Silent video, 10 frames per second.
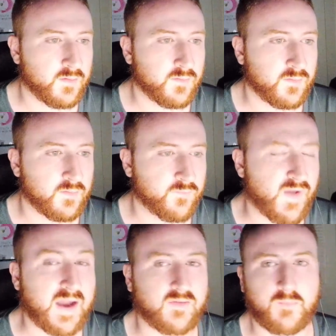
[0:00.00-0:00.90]
the
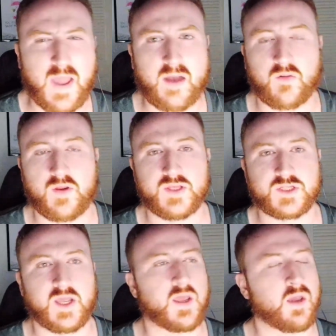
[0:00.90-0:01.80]
fact of the matter is,
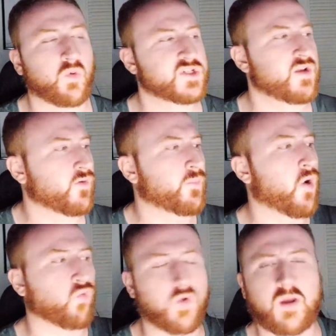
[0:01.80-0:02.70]
it wasn't even
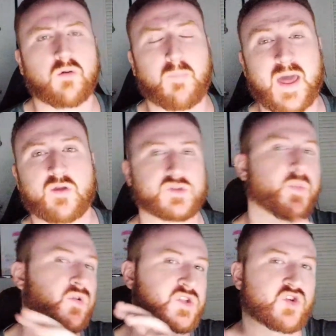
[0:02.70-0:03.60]
about real men. It was
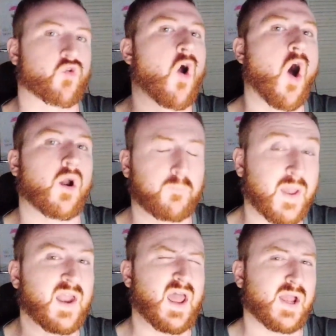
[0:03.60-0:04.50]
about strong
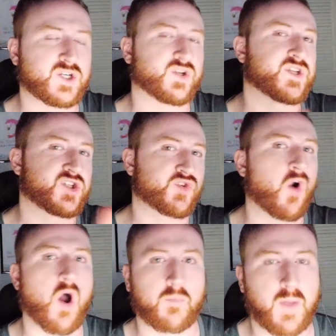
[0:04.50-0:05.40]
men, actually.
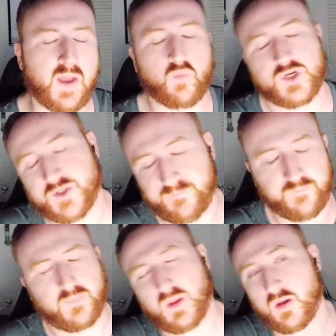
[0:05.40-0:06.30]
Strong men, which,
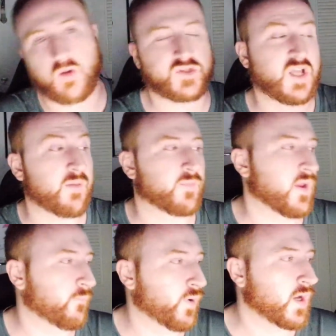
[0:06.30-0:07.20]
same
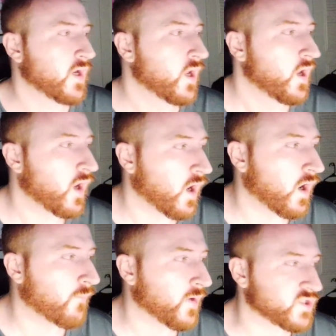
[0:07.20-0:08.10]
thing. But
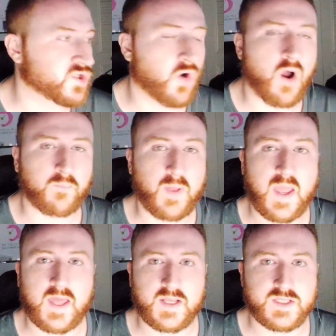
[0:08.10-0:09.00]
a strong
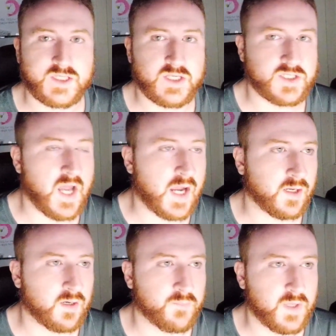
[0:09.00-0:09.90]
man is not
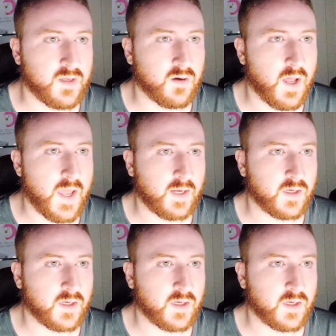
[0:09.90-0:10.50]
going to be like,